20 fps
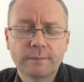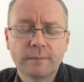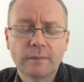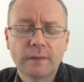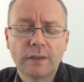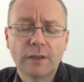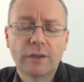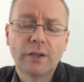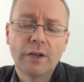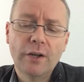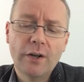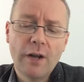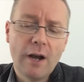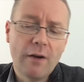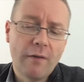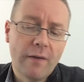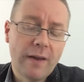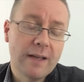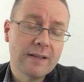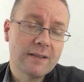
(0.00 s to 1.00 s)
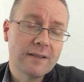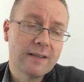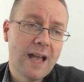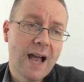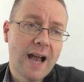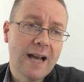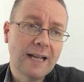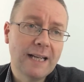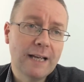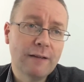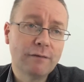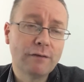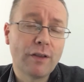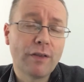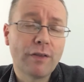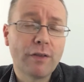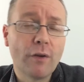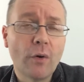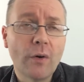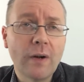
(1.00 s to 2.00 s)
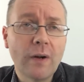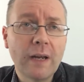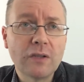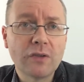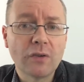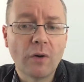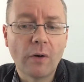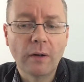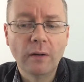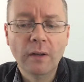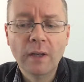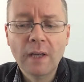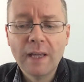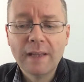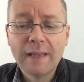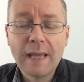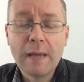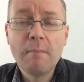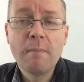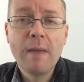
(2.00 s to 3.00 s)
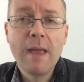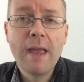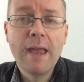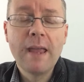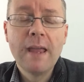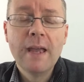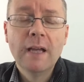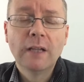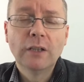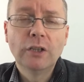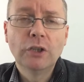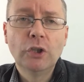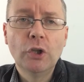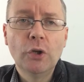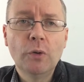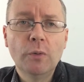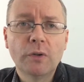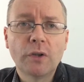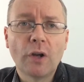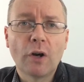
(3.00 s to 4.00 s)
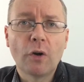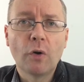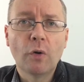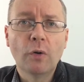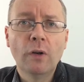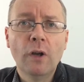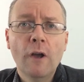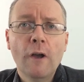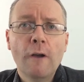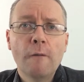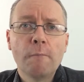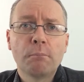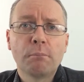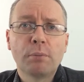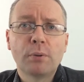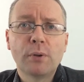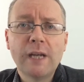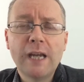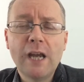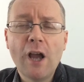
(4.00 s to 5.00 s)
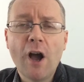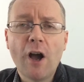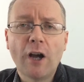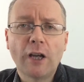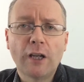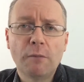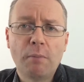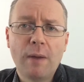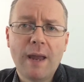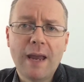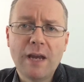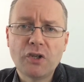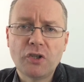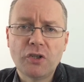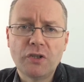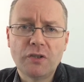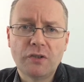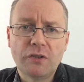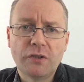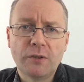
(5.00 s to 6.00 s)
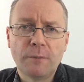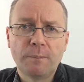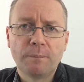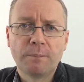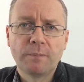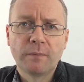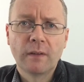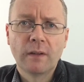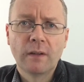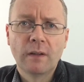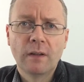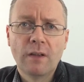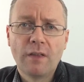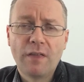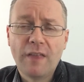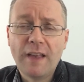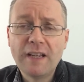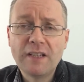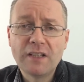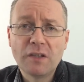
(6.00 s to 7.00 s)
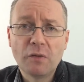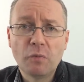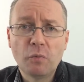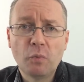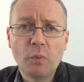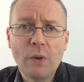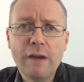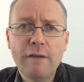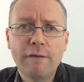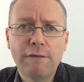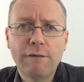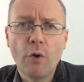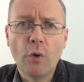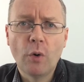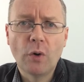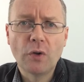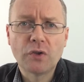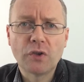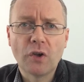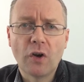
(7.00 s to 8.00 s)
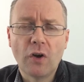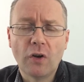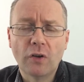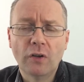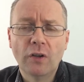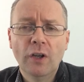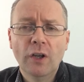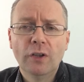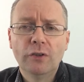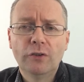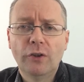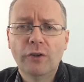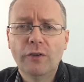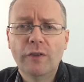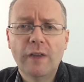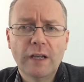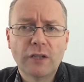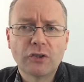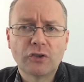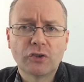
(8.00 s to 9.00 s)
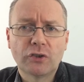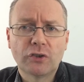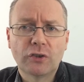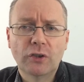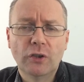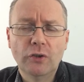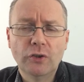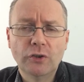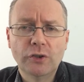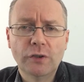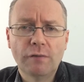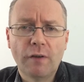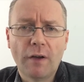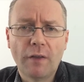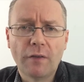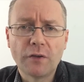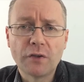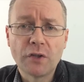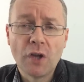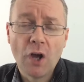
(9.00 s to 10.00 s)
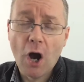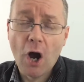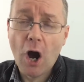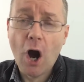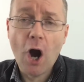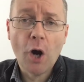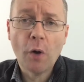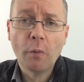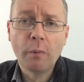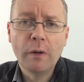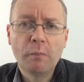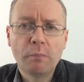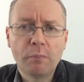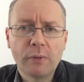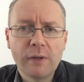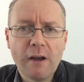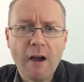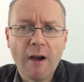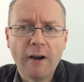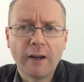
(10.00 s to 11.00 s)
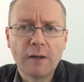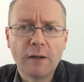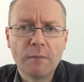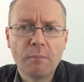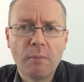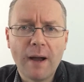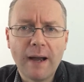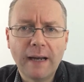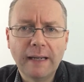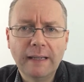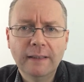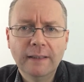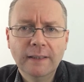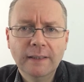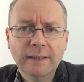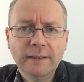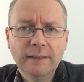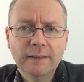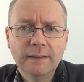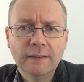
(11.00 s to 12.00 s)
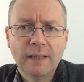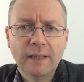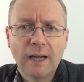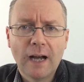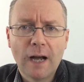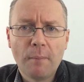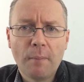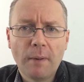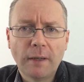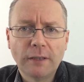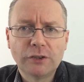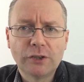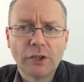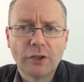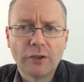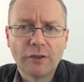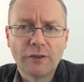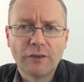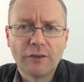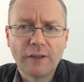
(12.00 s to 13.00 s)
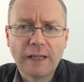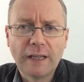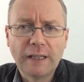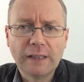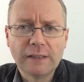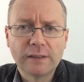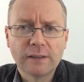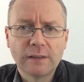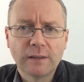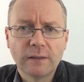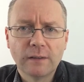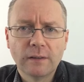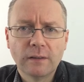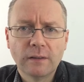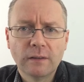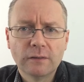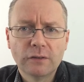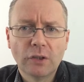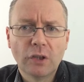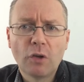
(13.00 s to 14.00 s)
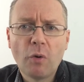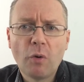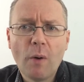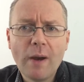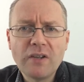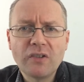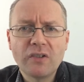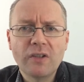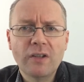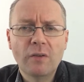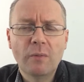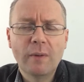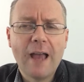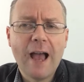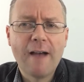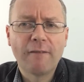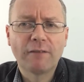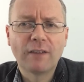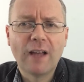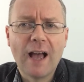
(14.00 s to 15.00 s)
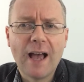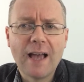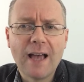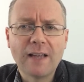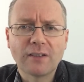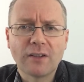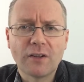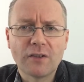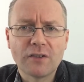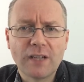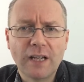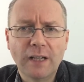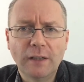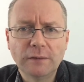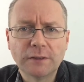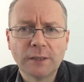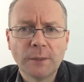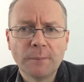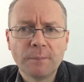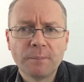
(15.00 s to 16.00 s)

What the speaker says: The third area is the idea of the thorny soil. They may to do with our own preoccupations, things that we focus on to the exclusion of others. Are we preoccupied about certain things? So the question that we have to ask ourselves